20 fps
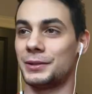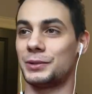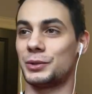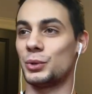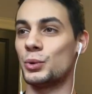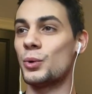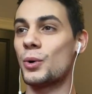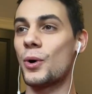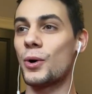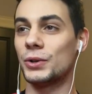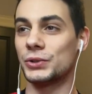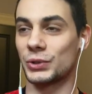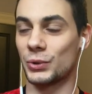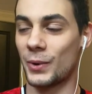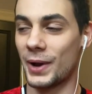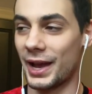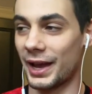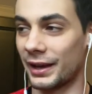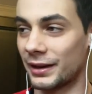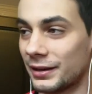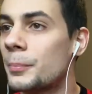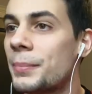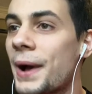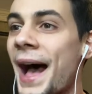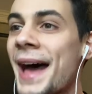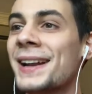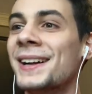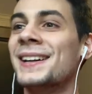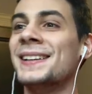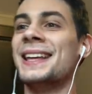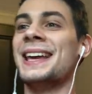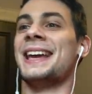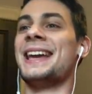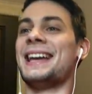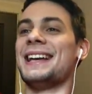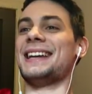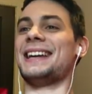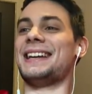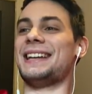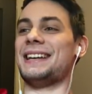2 goals away.
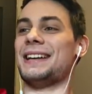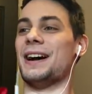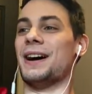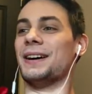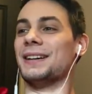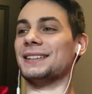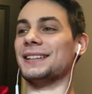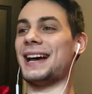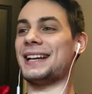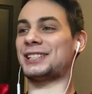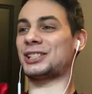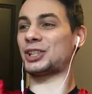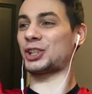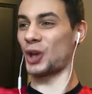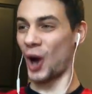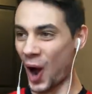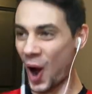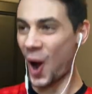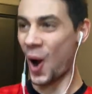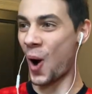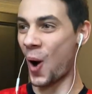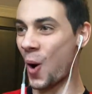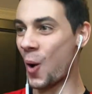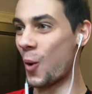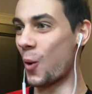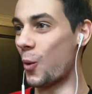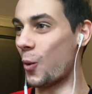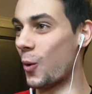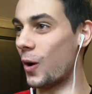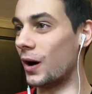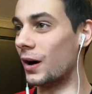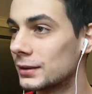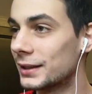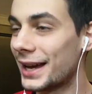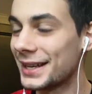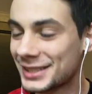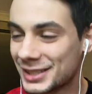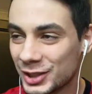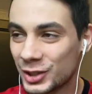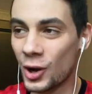Penalty! Let's go!
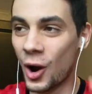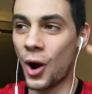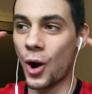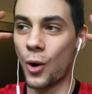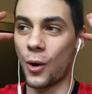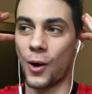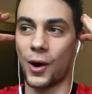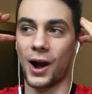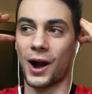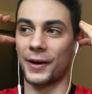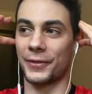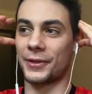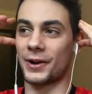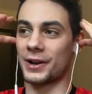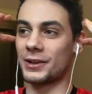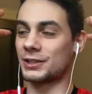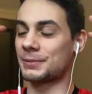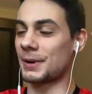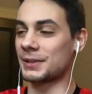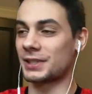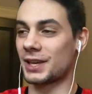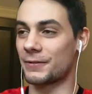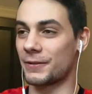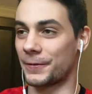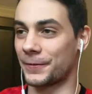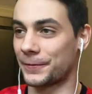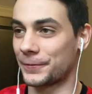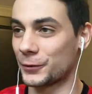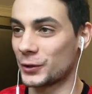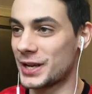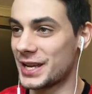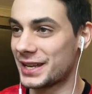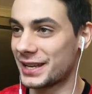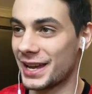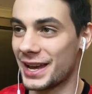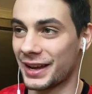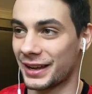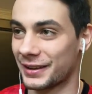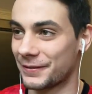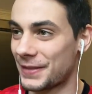Let's go. Oh, I thought he was about to give a free
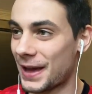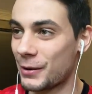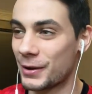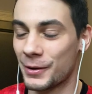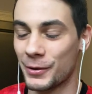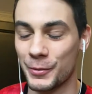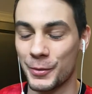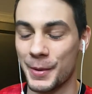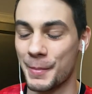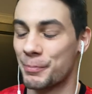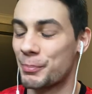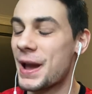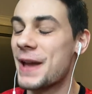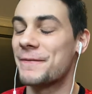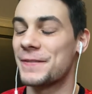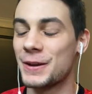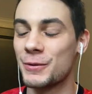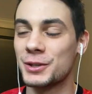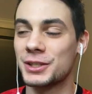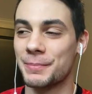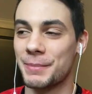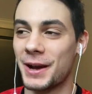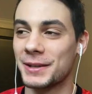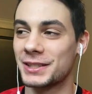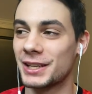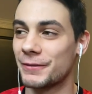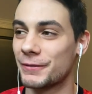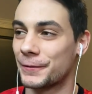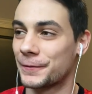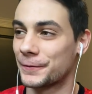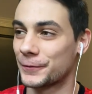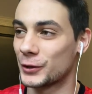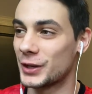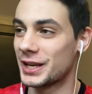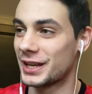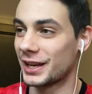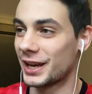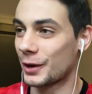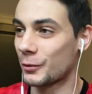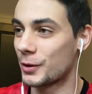kick. If he was about to give a free
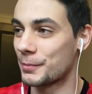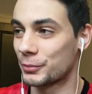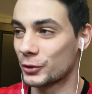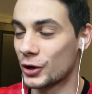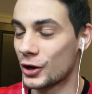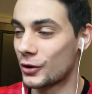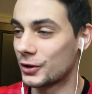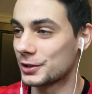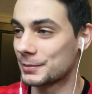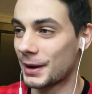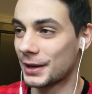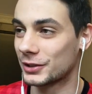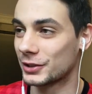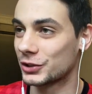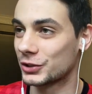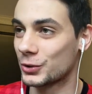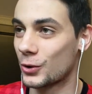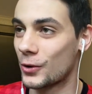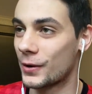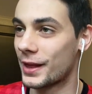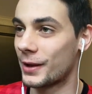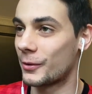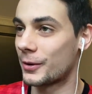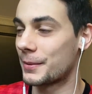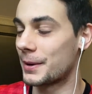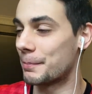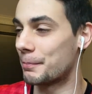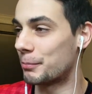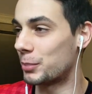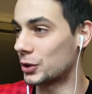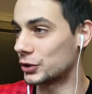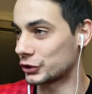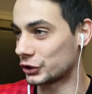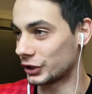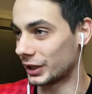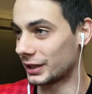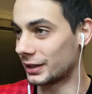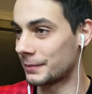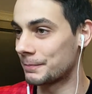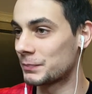kick when Bruno was about to score, that would have been
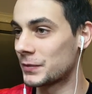bullshit.